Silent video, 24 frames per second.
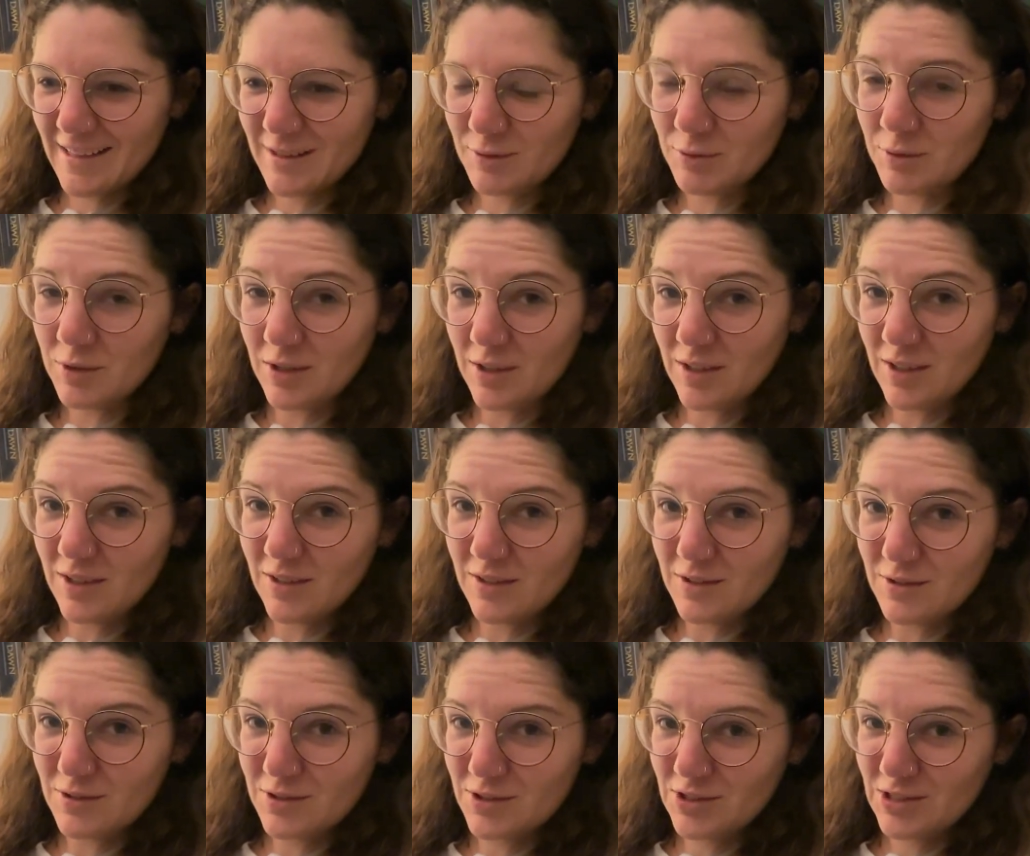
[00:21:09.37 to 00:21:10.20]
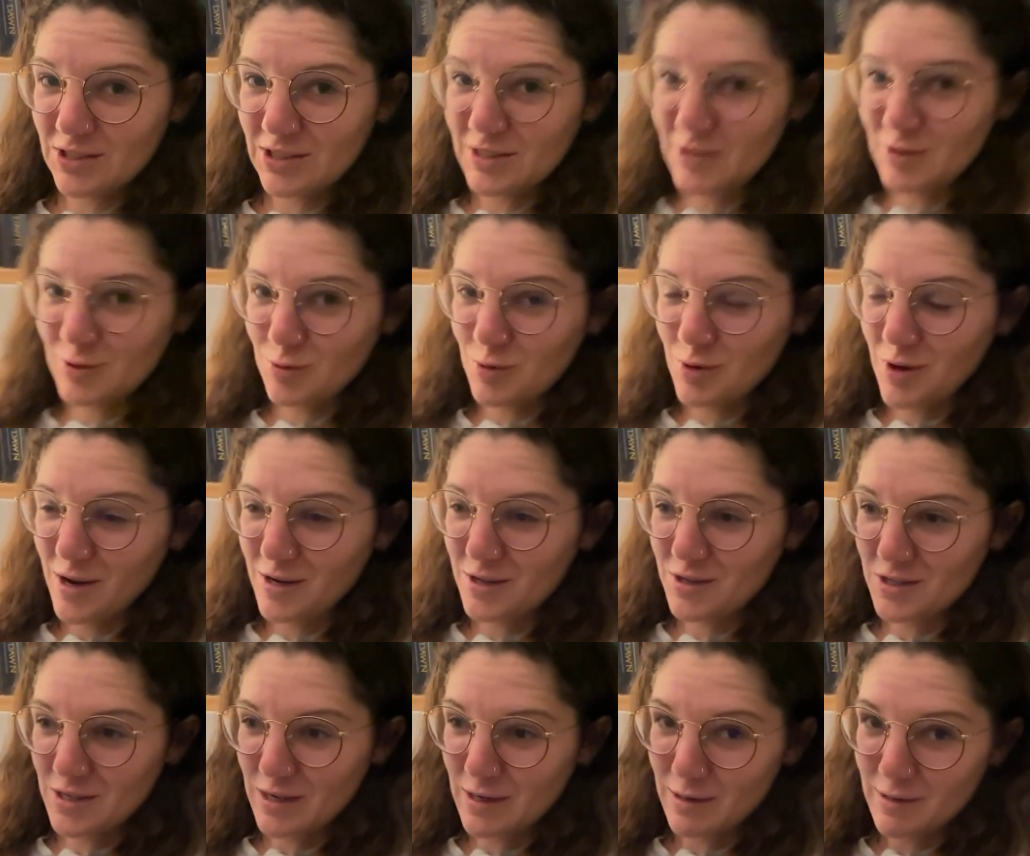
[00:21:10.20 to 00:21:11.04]
Well, she just
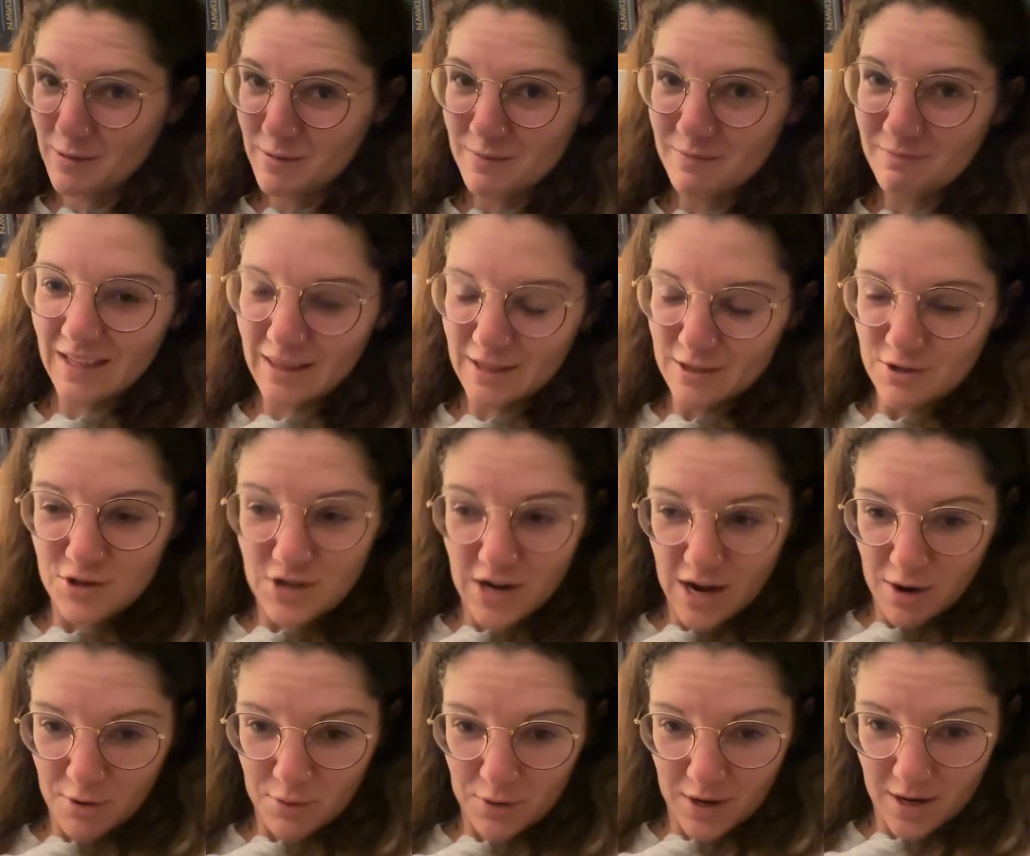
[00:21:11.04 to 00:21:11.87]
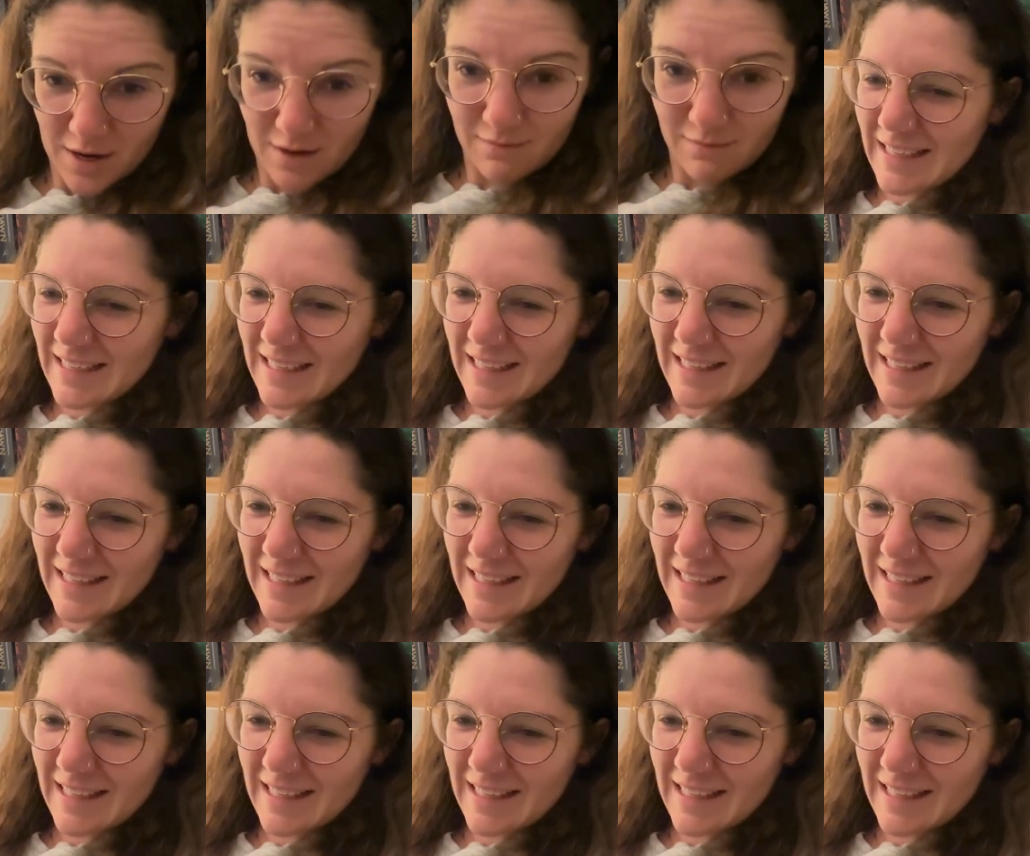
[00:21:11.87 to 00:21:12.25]
watched him in the shower.